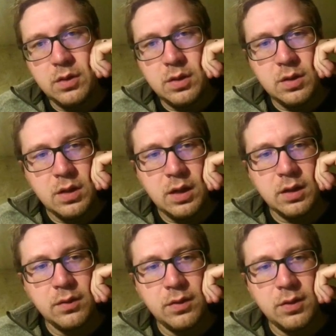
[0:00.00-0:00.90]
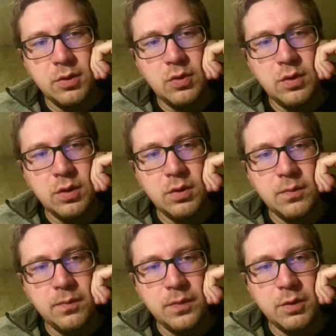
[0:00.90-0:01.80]
Yeah,
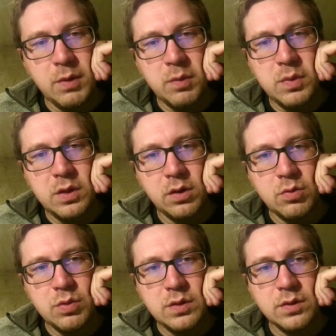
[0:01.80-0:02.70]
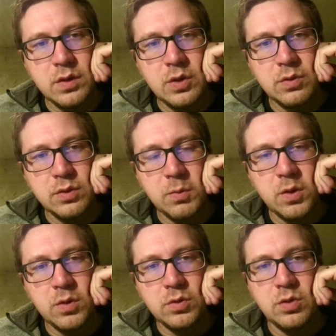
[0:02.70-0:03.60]
there might be good reason to use some of
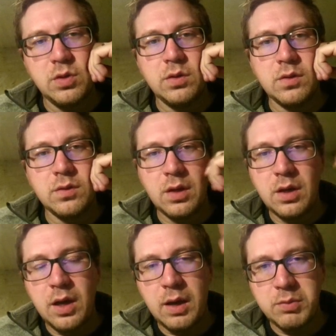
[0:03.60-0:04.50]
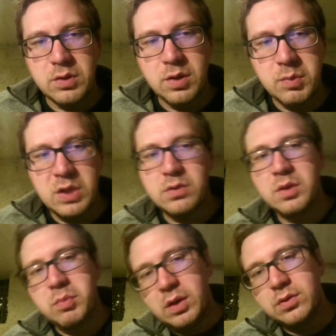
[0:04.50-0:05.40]
those units instead. I'm just going to be using
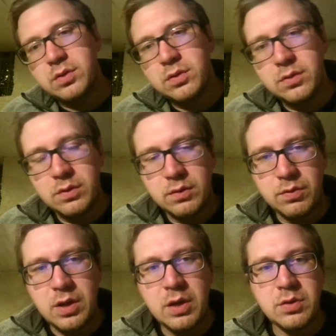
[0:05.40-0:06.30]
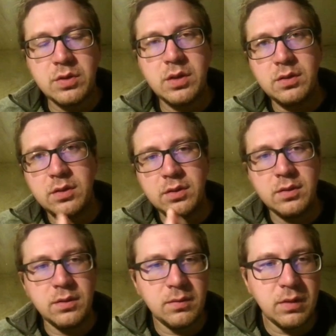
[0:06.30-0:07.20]
pixels for now, just because
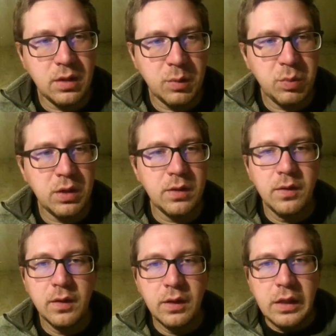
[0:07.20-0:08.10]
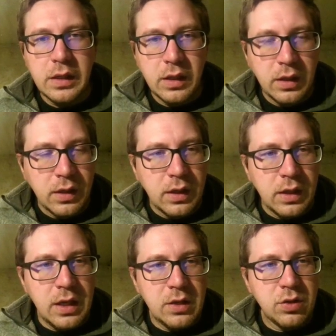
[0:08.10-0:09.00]
it's going to be
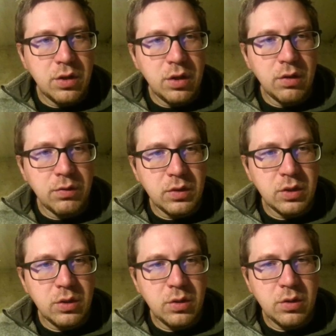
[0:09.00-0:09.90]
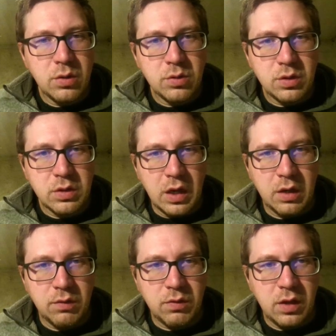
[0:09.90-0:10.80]
easier to just kind
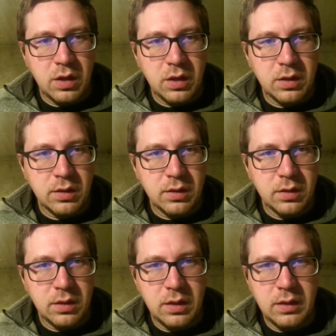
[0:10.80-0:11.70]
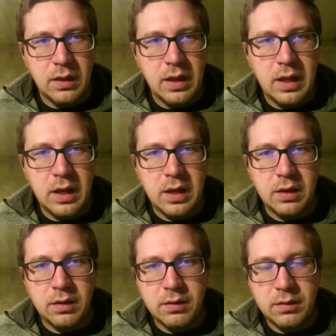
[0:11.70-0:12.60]
of like get it
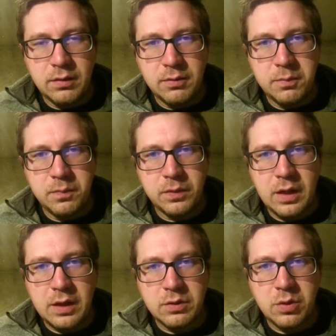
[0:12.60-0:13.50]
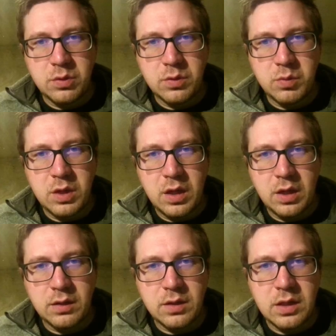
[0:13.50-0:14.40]
as close as we
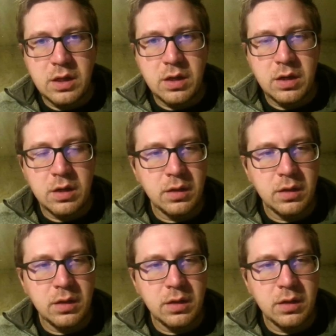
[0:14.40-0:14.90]
can to here.